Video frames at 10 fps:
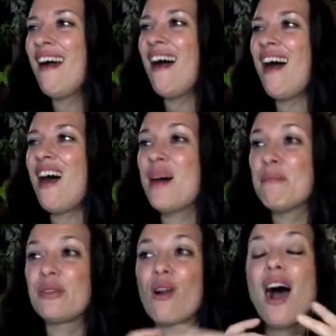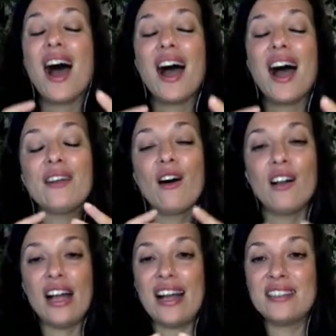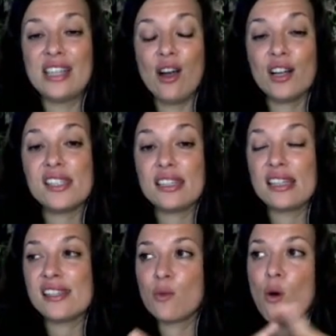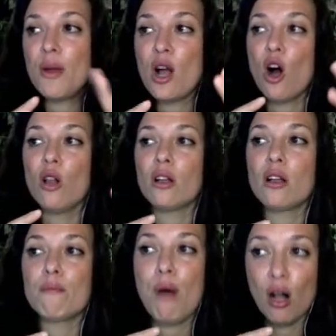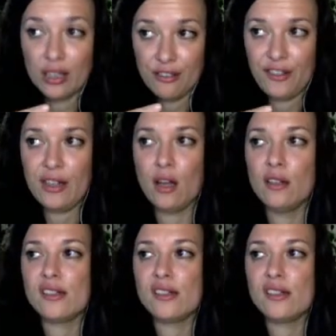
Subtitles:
But they're high in antioxidants and what we call polyphenols.